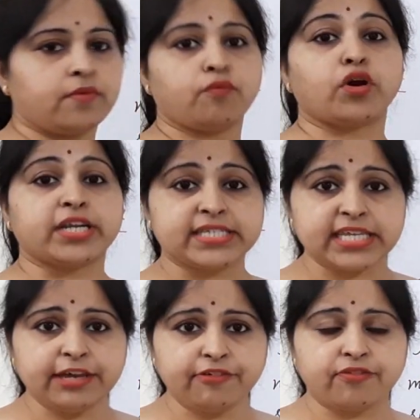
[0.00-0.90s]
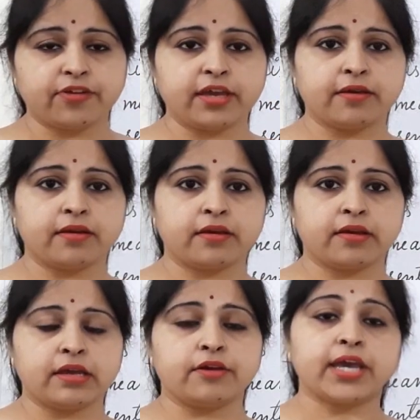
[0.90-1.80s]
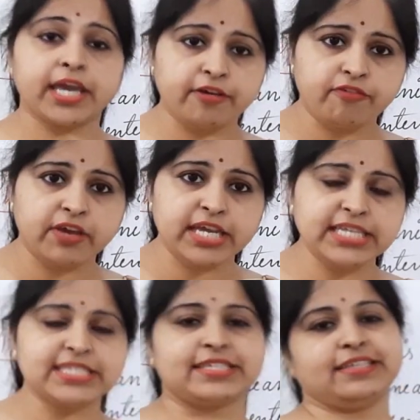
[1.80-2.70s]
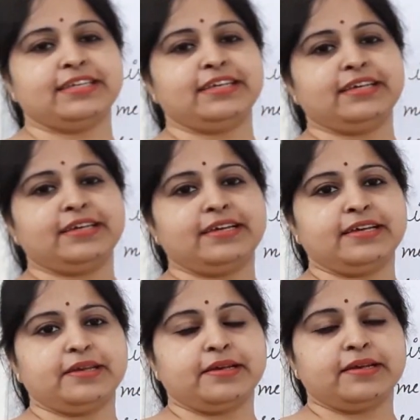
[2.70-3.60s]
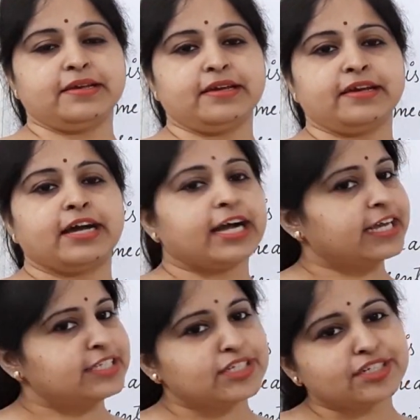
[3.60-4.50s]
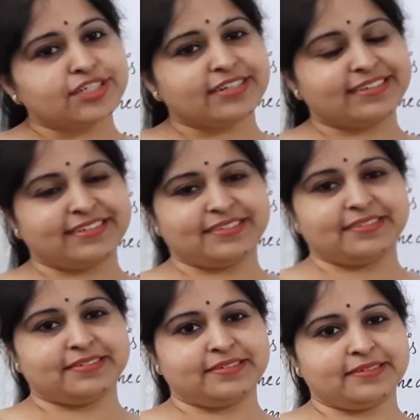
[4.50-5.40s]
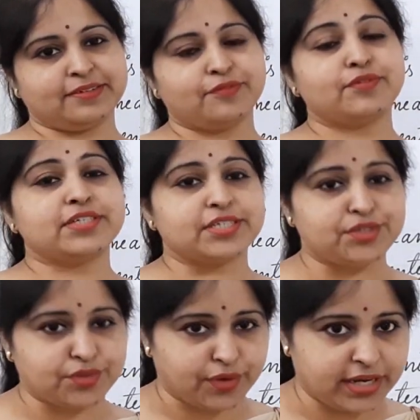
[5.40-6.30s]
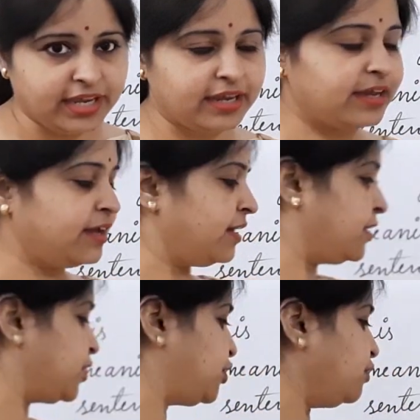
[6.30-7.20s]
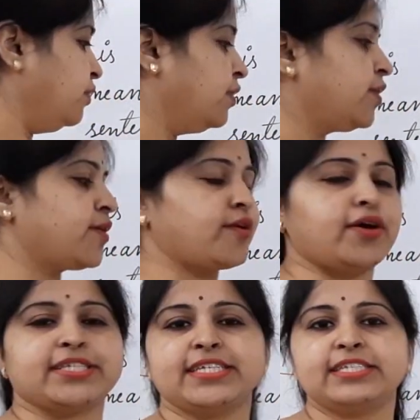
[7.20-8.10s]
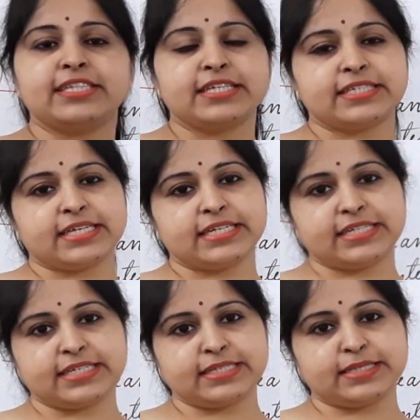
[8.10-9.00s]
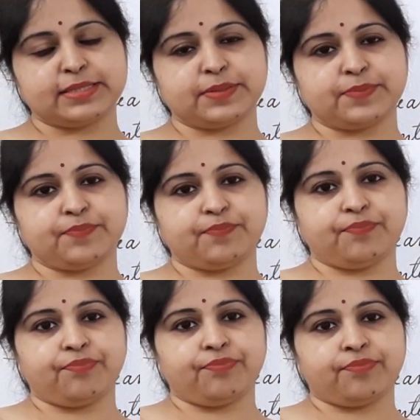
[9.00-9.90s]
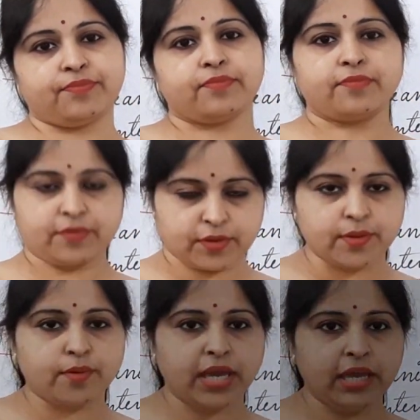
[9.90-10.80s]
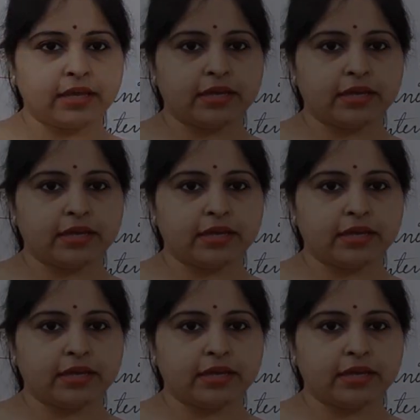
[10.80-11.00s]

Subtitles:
What is if? If is a conjunction which is joining two clauses in this sentence. Okay?